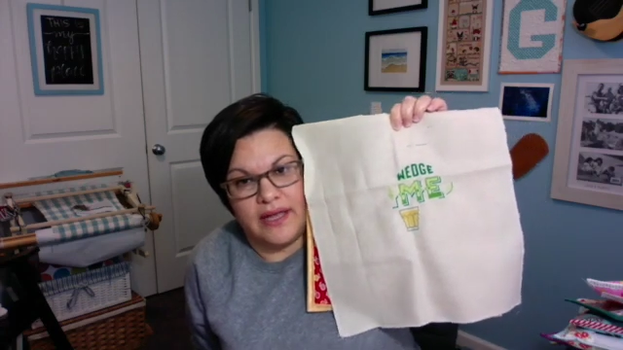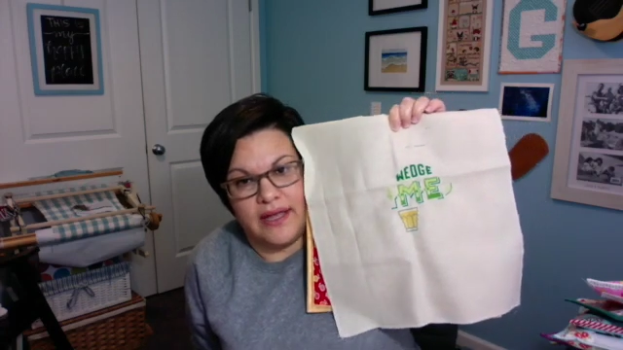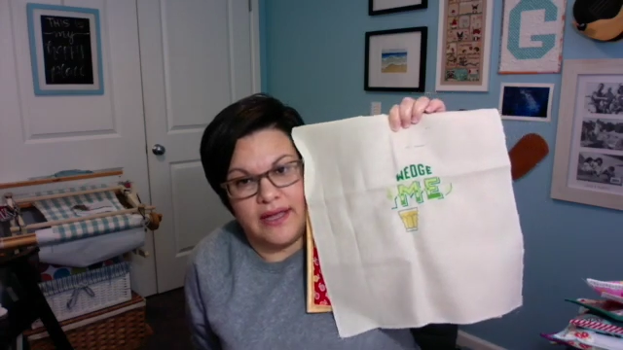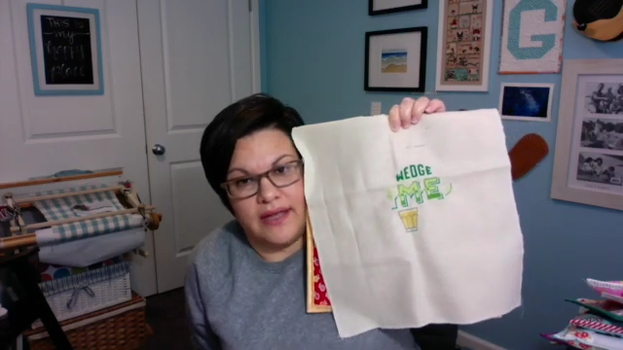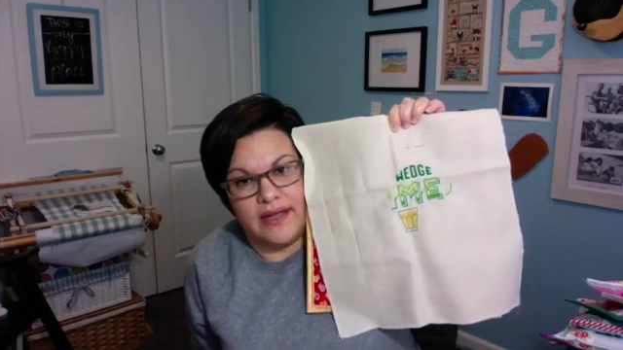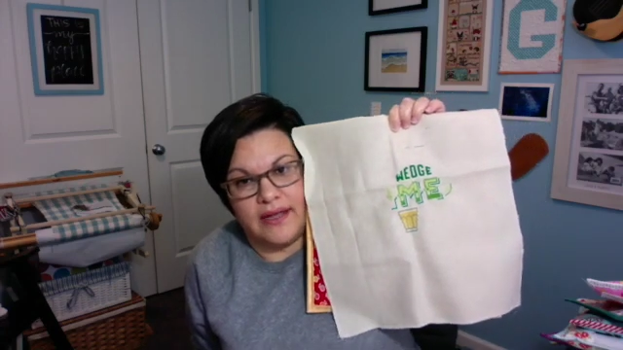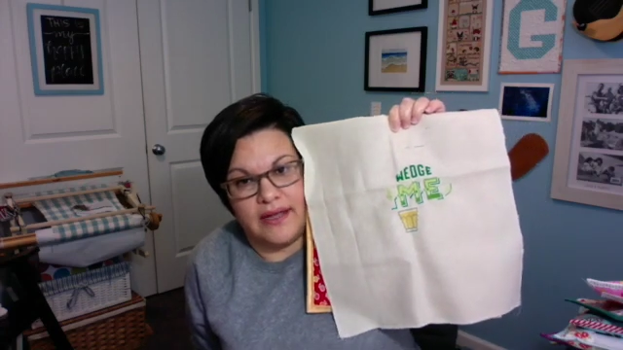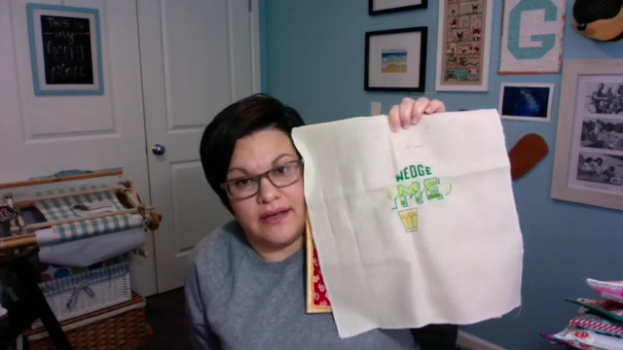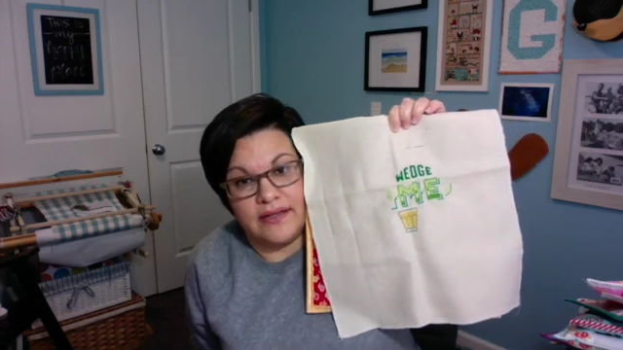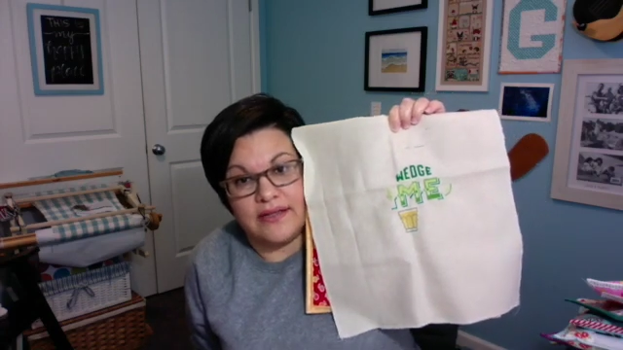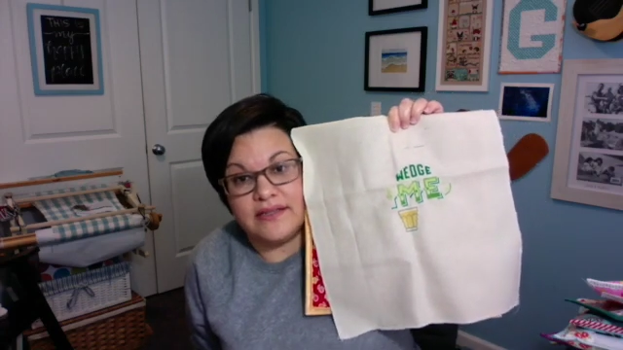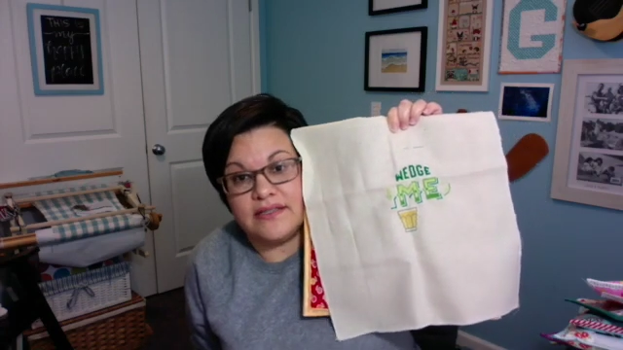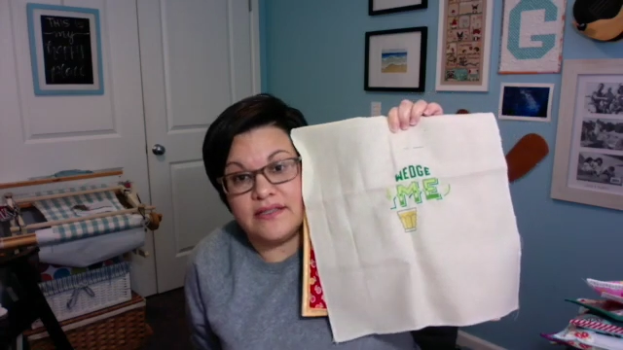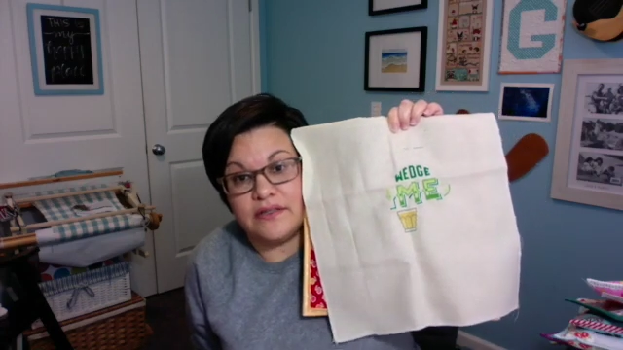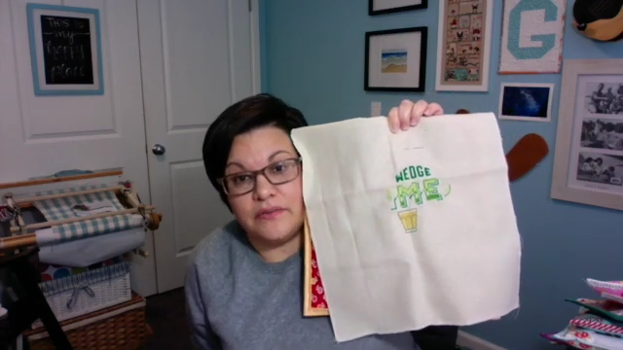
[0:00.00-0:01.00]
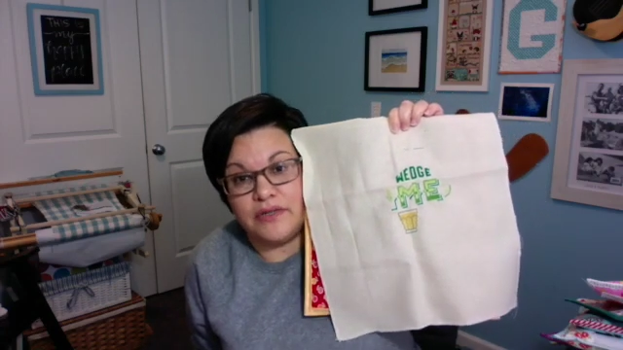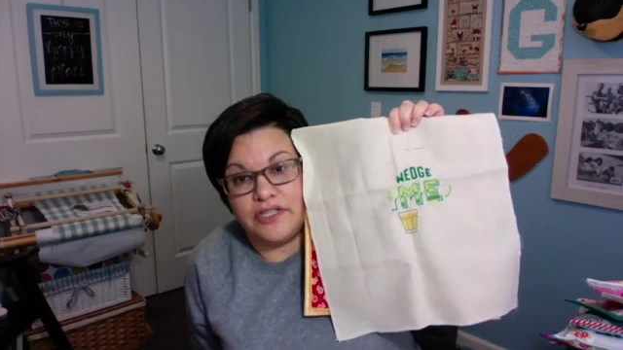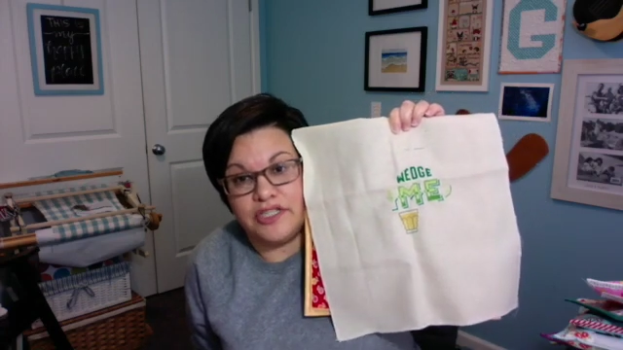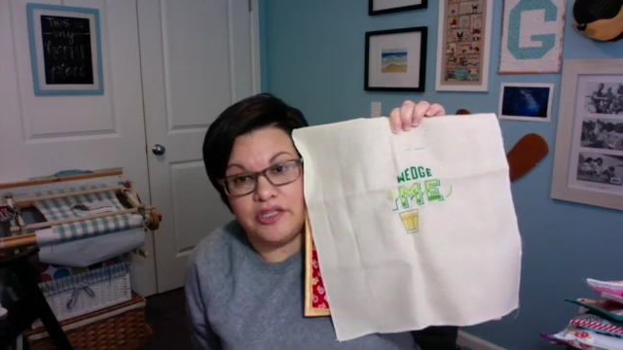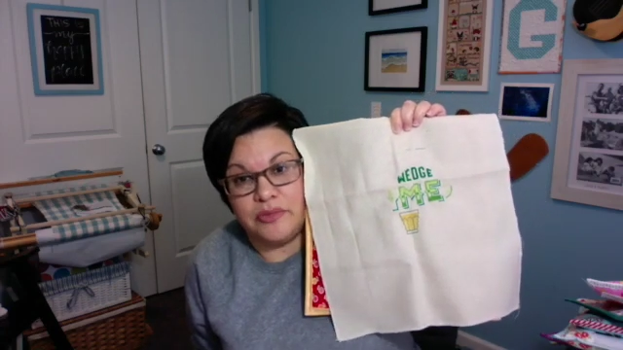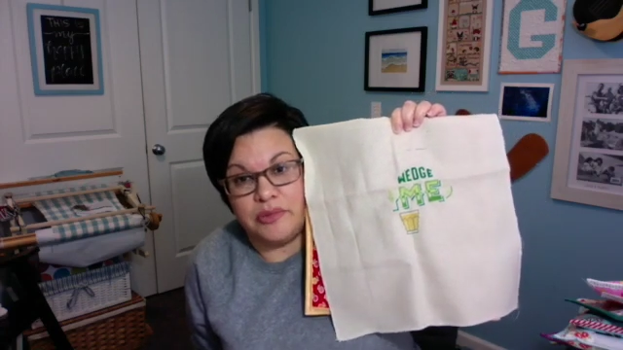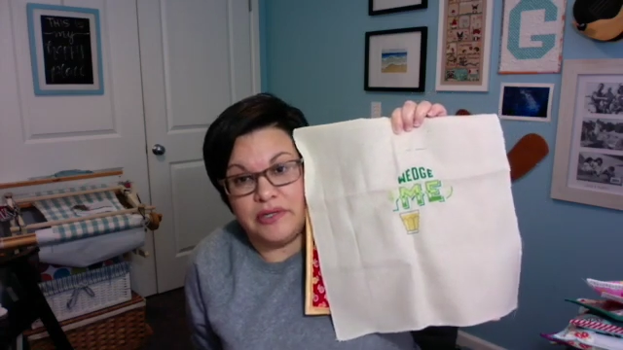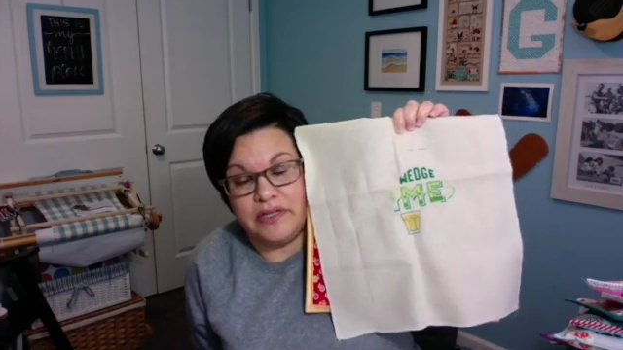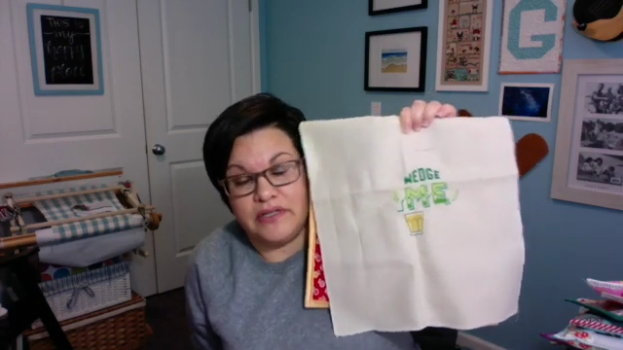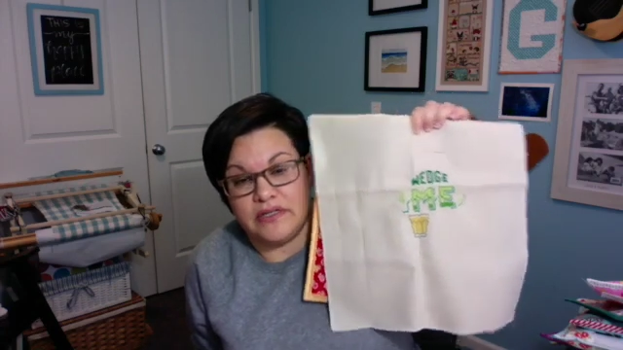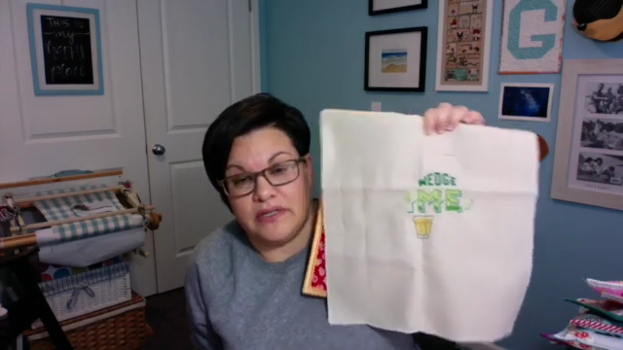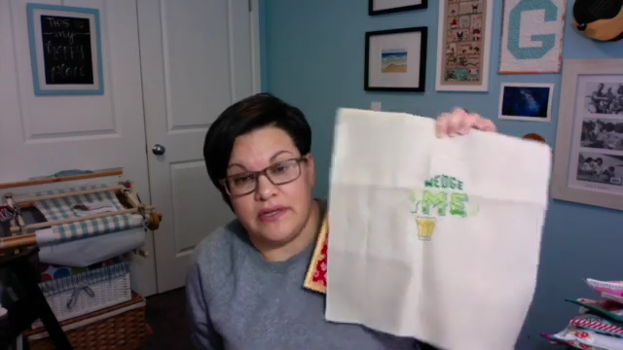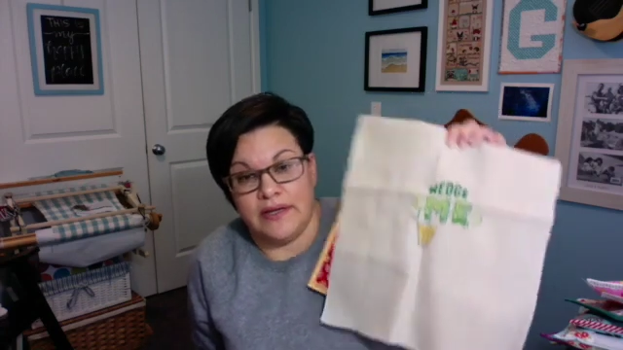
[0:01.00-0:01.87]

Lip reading: And this is the one she picked.